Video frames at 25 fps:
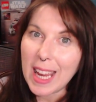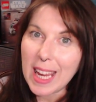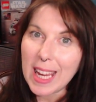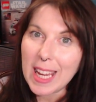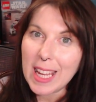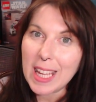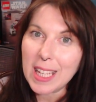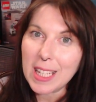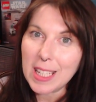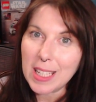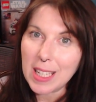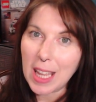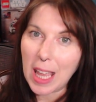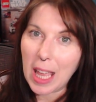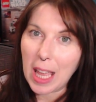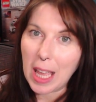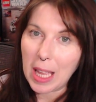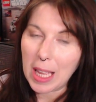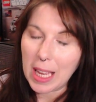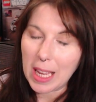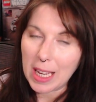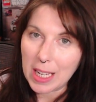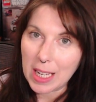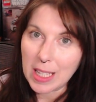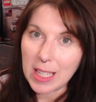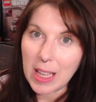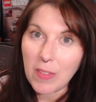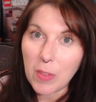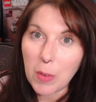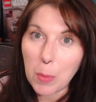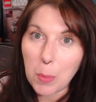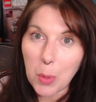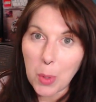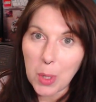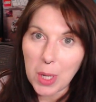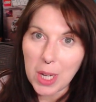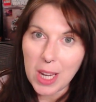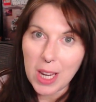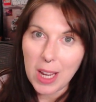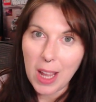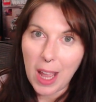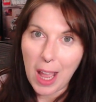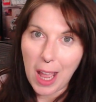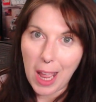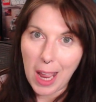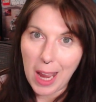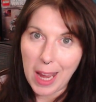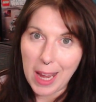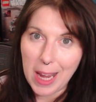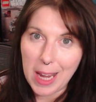and it does have a pretty
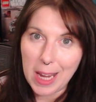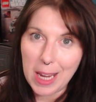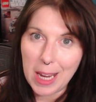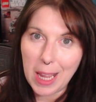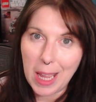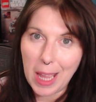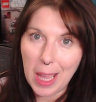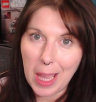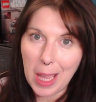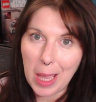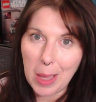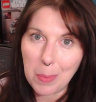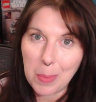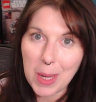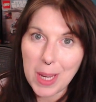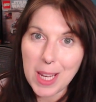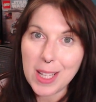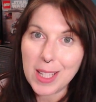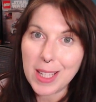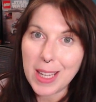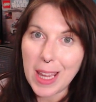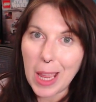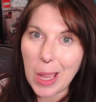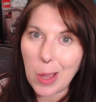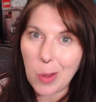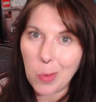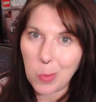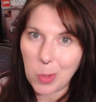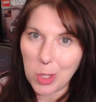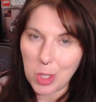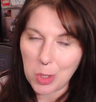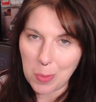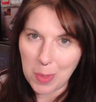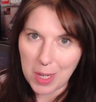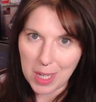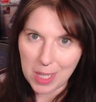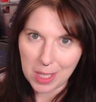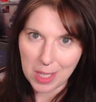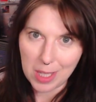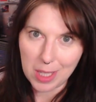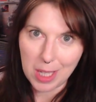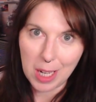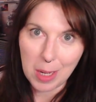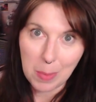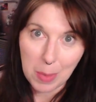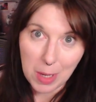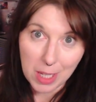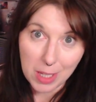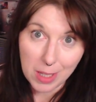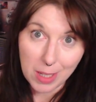high piece count, which means it's going
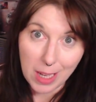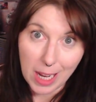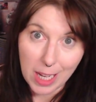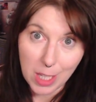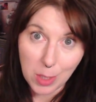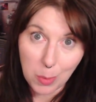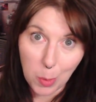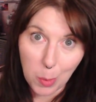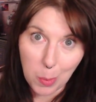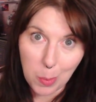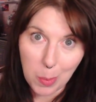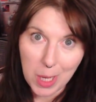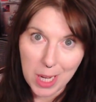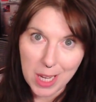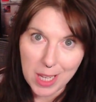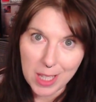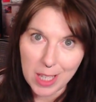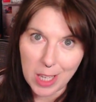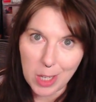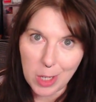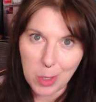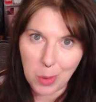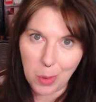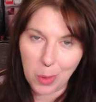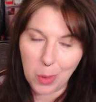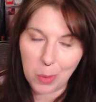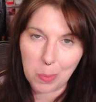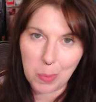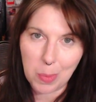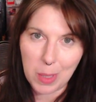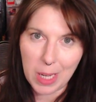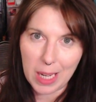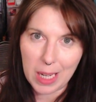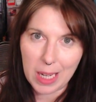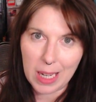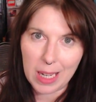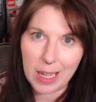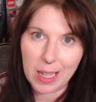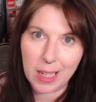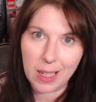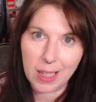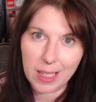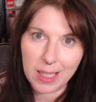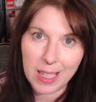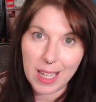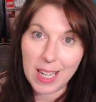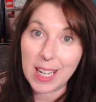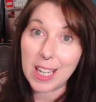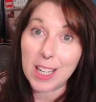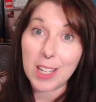to be a sizable piece that you'll be
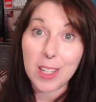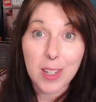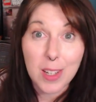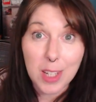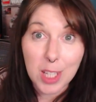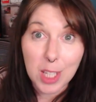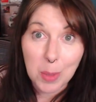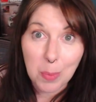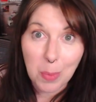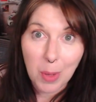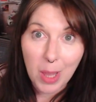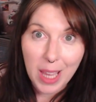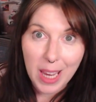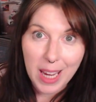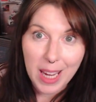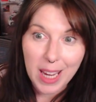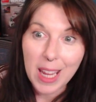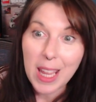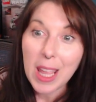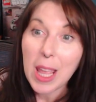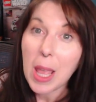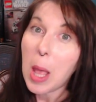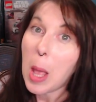needing to display.